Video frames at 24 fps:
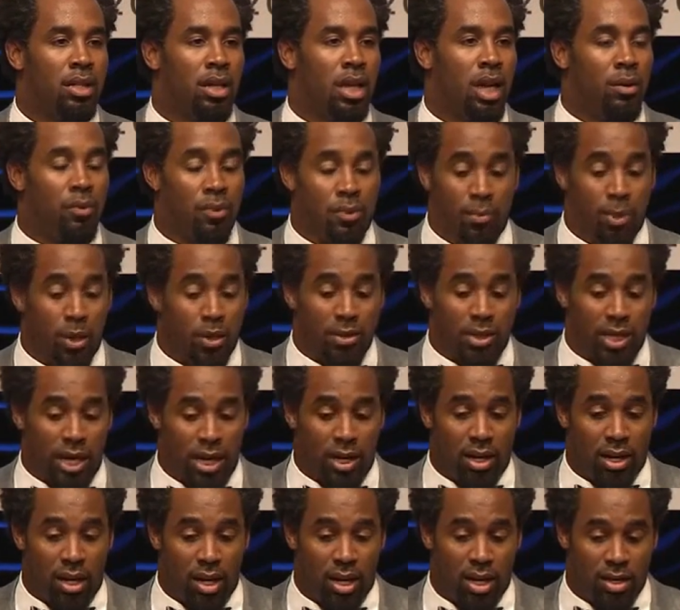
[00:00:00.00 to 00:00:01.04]
And with
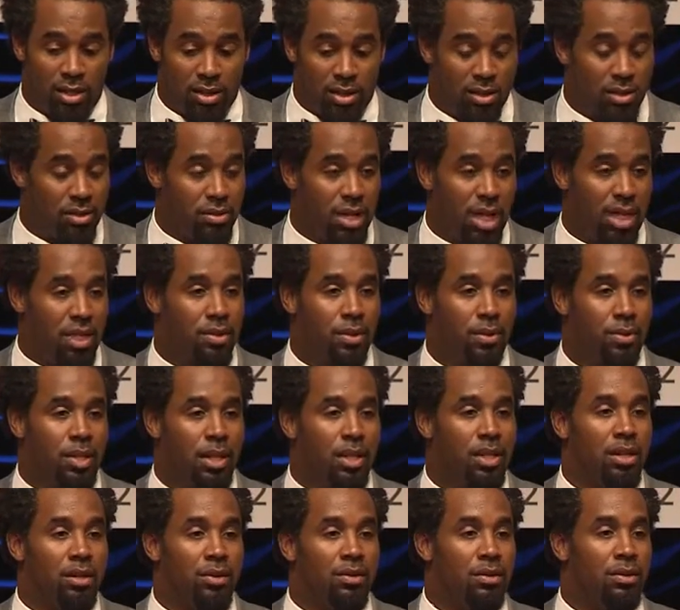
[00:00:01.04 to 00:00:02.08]
Bowtie Cause, that's what we
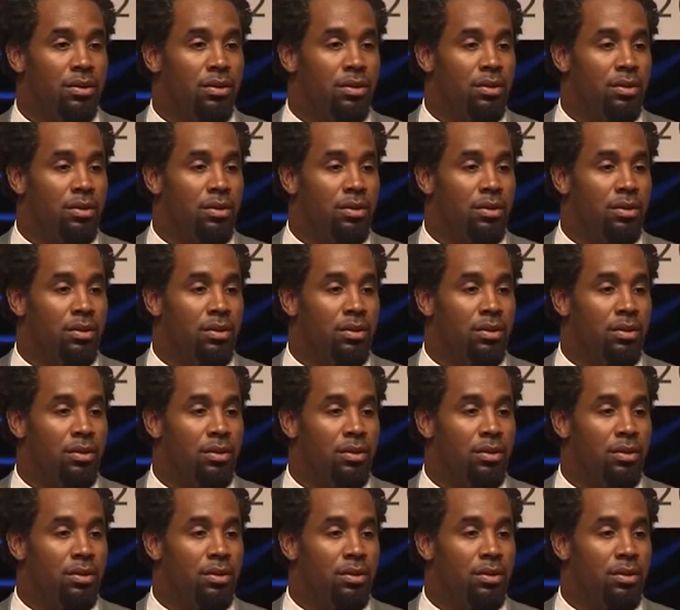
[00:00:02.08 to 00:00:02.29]
do.